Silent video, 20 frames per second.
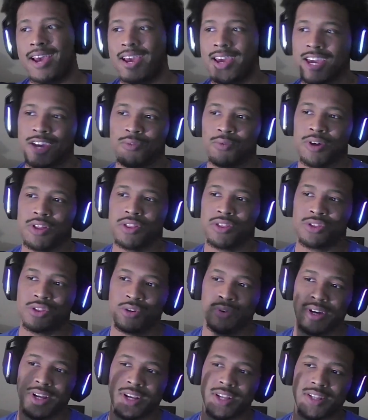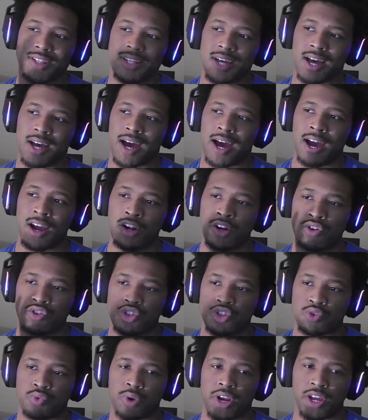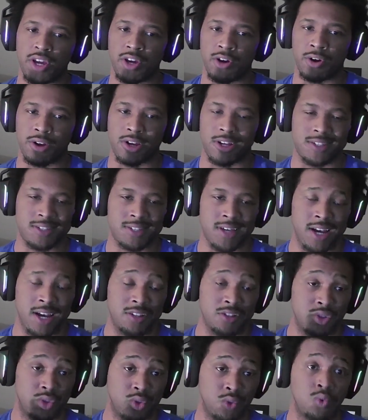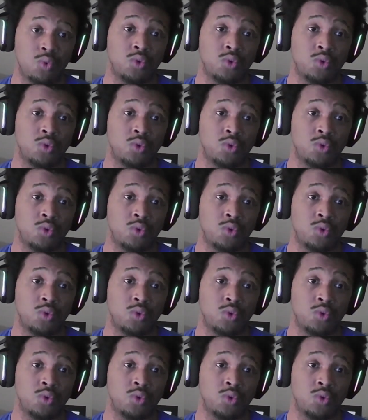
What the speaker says: he went through an entire training arc inside a duel